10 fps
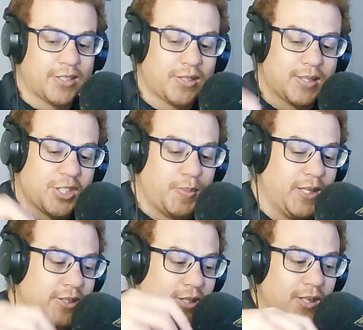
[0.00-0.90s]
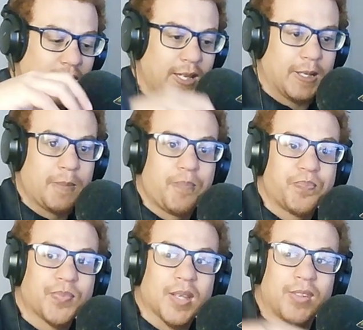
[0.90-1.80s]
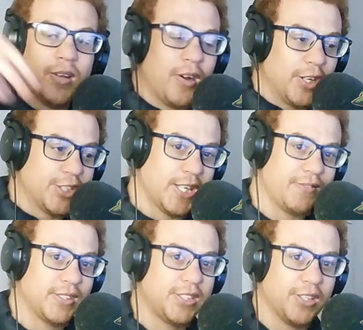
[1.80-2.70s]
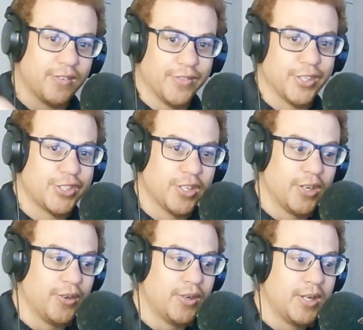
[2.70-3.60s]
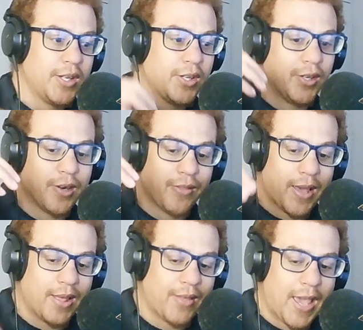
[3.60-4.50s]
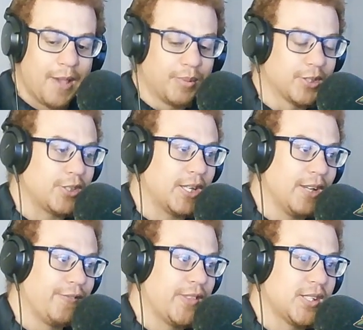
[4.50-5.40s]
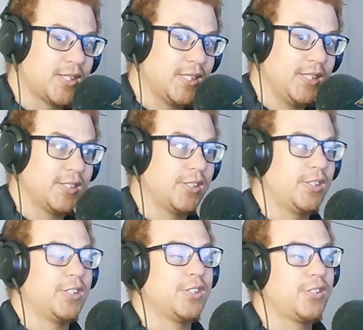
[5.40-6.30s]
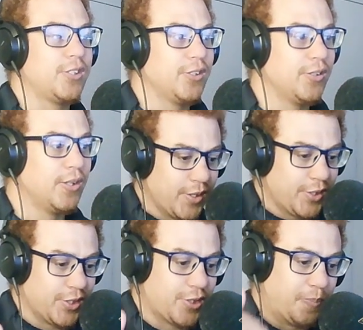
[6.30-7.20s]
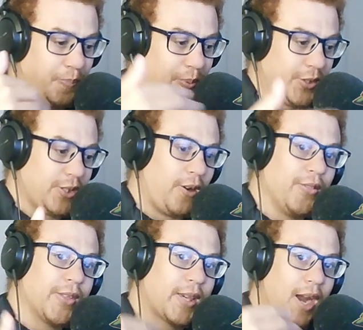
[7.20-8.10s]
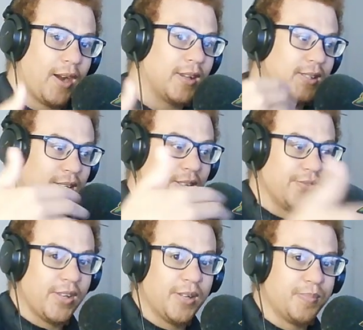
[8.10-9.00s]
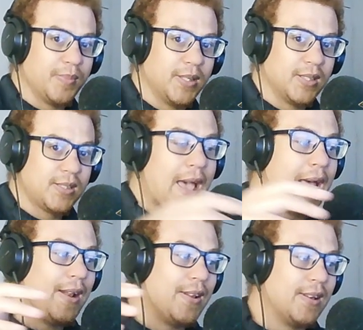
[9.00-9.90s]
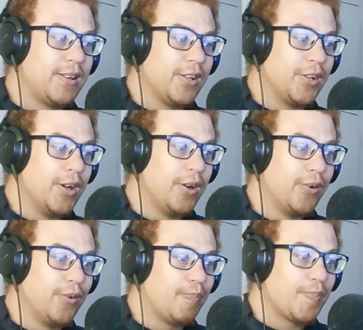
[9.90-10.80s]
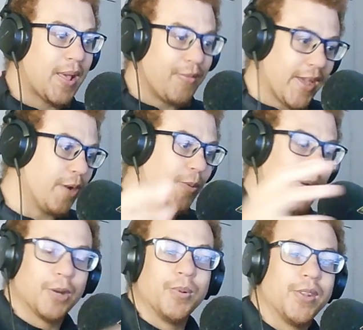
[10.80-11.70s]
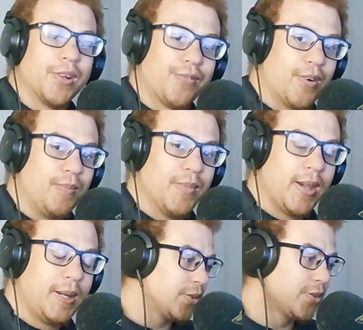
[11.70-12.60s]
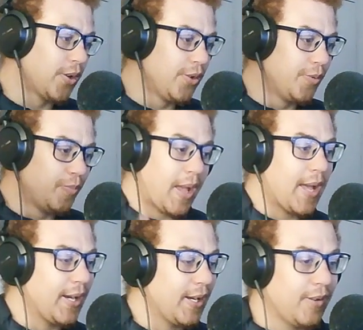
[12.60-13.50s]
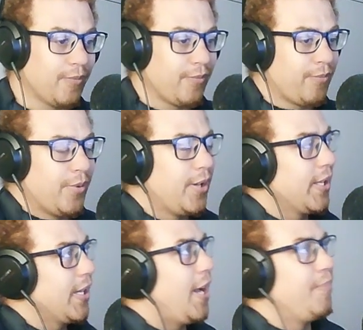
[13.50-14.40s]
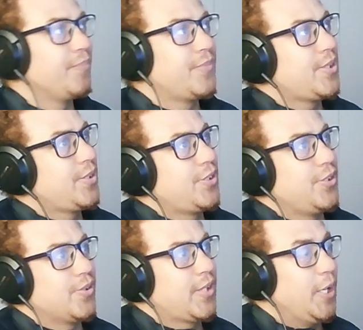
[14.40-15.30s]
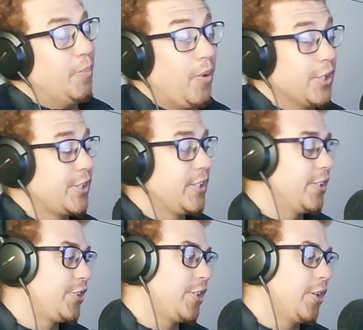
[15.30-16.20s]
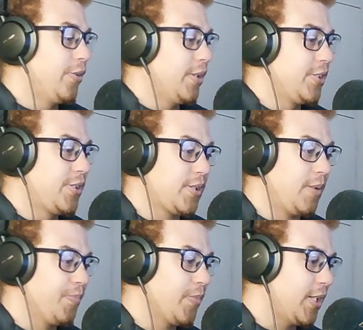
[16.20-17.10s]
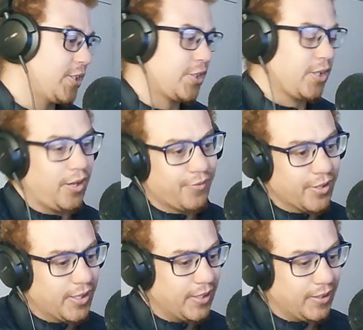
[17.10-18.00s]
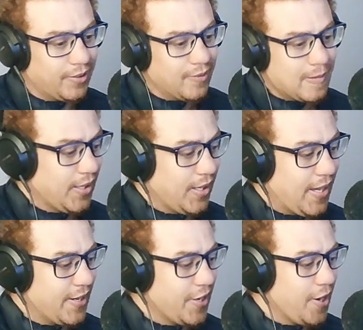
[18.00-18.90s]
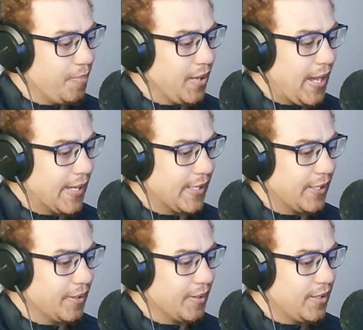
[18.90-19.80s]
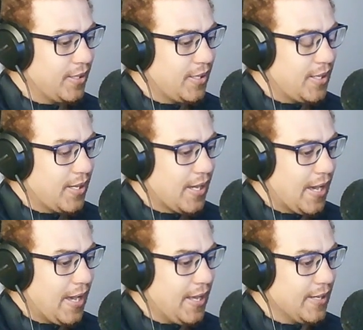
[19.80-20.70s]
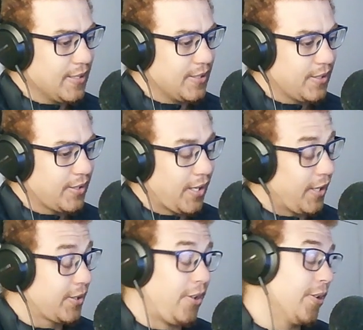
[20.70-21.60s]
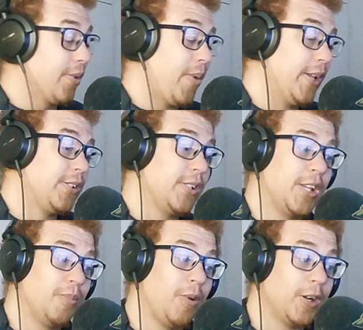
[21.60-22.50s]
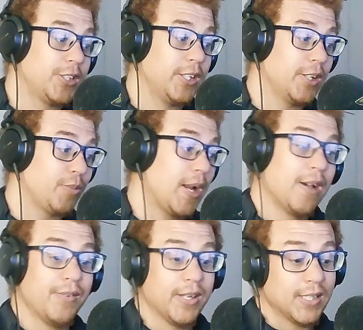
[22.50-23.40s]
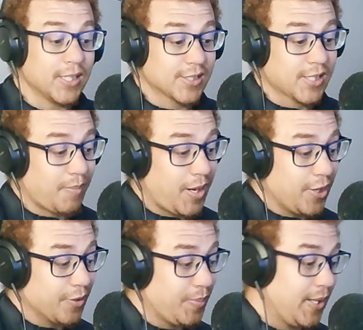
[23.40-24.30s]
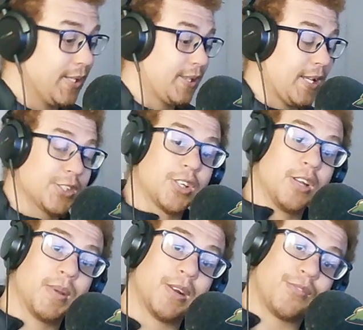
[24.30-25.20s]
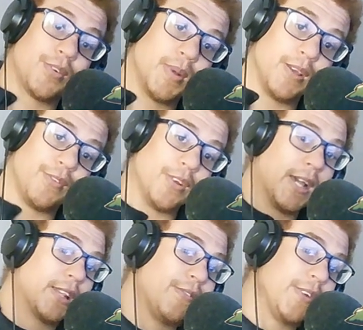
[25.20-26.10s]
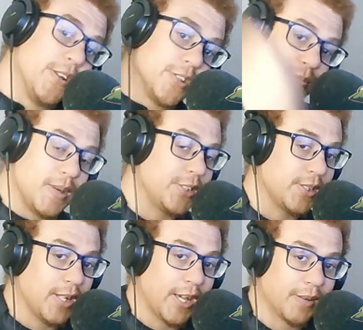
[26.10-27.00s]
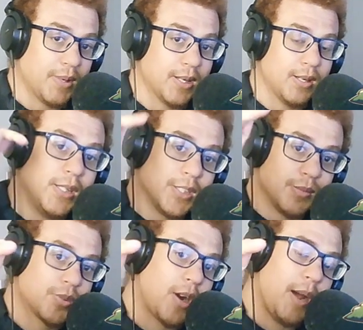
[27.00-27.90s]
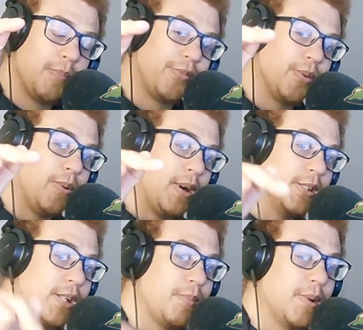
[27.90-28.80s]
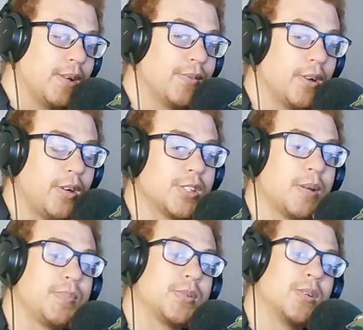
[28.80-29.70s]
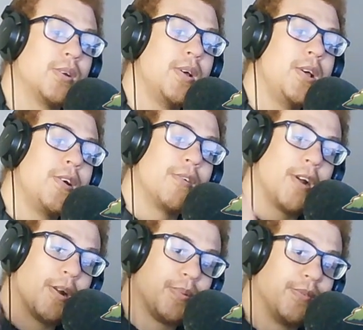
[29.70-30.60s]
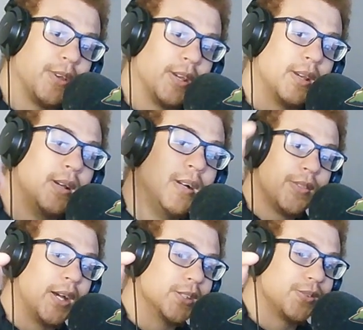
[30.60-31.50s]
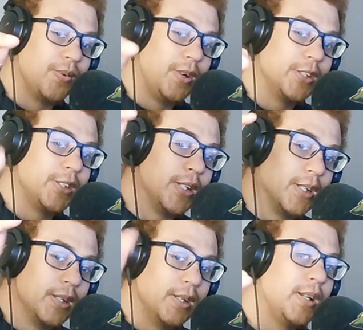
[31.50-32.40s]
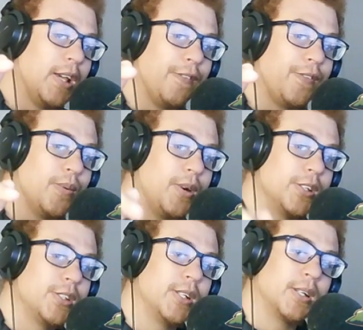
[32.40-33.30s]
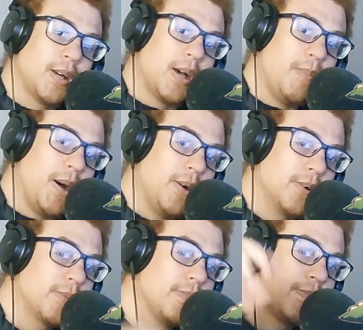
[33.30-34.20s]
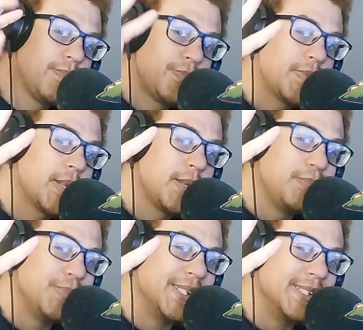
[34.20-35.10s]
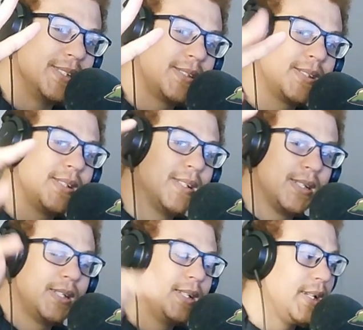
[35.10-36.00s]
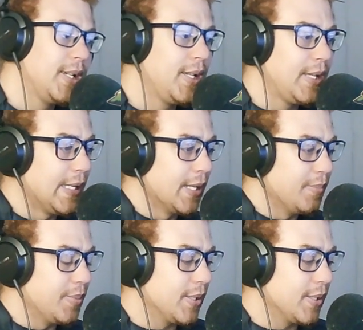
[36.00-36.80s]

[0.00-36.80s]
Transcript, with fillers: speaks to like the longevity of the show. You know, they're able to give this season just to push on the character development, and, you know, and then work with it from there. So, man, really amped to keep watching the show. It's a show I've really ended up liking, and I can't wait to keep watching it whenever it does come out. But that's going to be it for me. If you liked the video, smash the like button. Subscribe if you want. I'm going to leave the last episode right up of here. Thanks for watching. If you're watching, I'm out. Peace. In a bit.